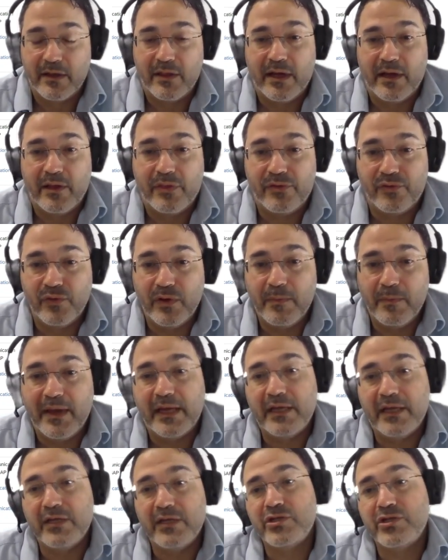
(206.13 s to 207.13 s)
There are 3
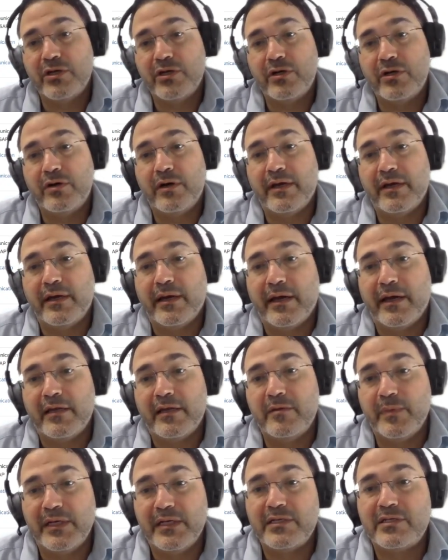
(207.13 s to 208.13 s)
major
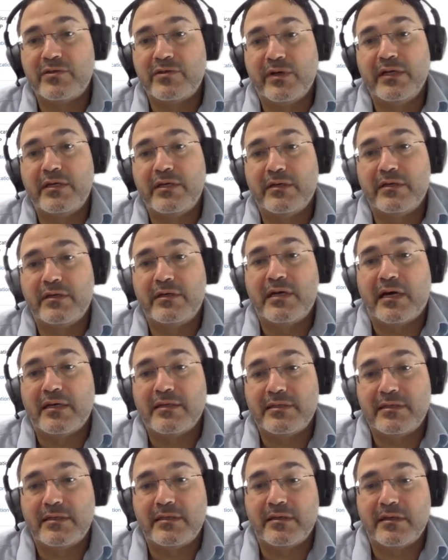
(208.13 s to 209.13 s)
administrator
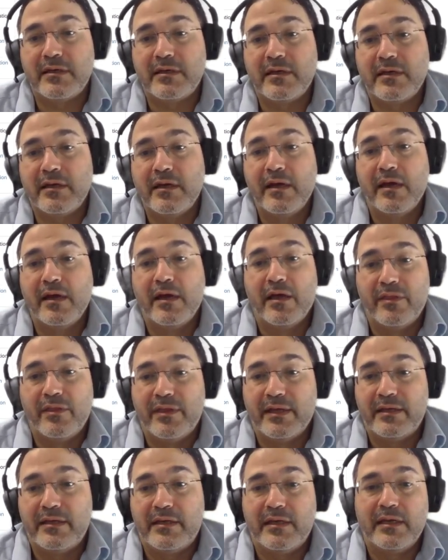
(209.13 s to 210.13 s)
tasks
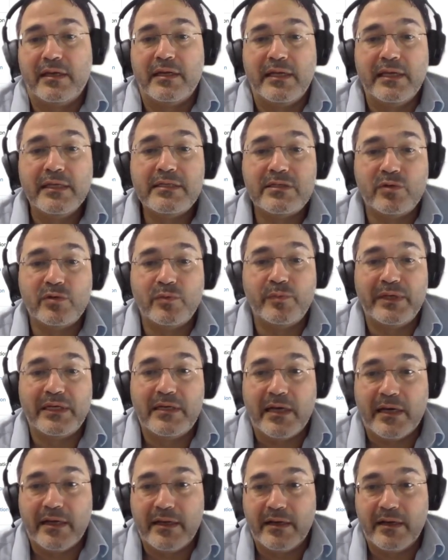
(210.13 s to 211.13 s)
that needs to
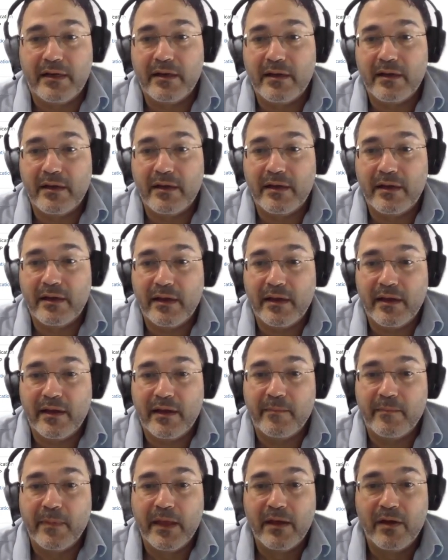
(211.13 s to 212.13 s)
be done.
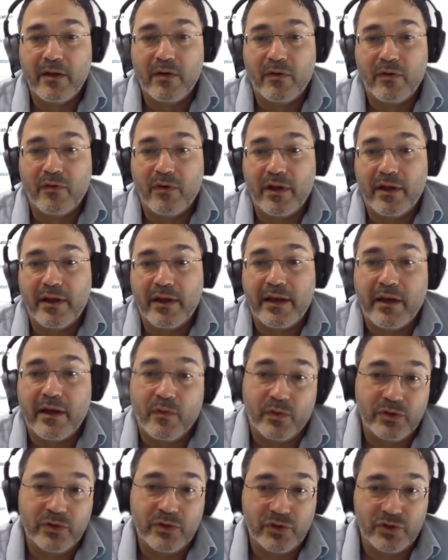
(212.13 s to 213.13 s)
And
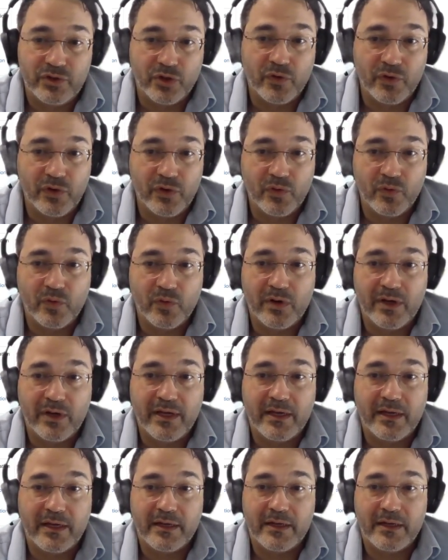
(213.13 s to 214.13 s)
I want to show you
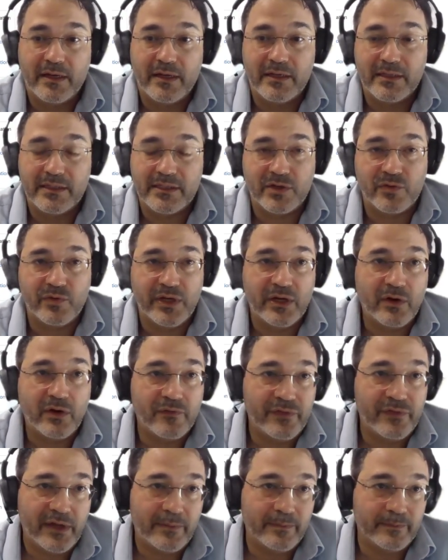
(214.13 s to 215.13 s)
the screen
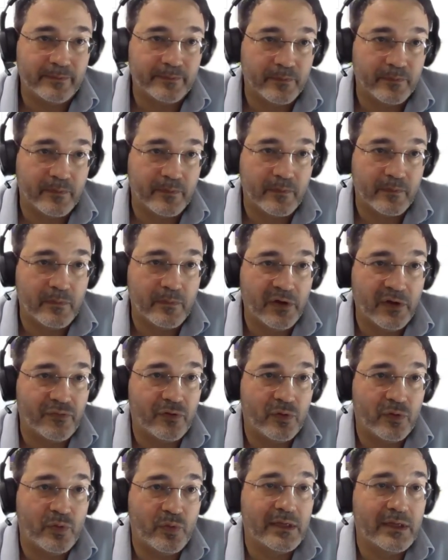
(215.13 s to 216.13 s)
of them
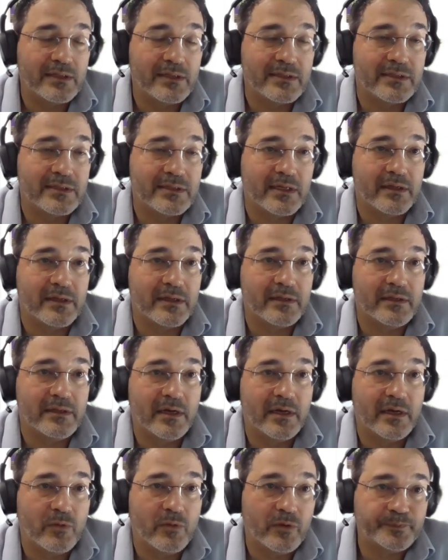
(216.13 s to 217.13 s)
before we start the
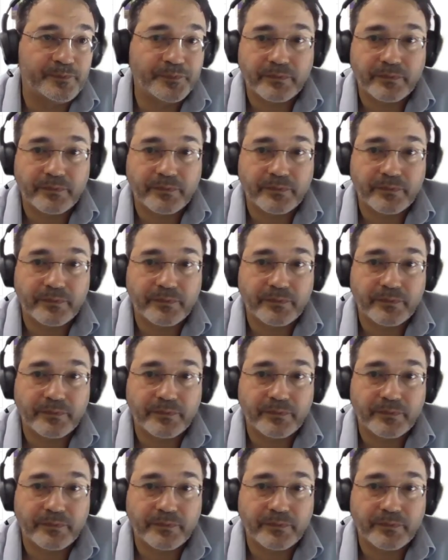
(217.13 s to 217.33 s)
demo.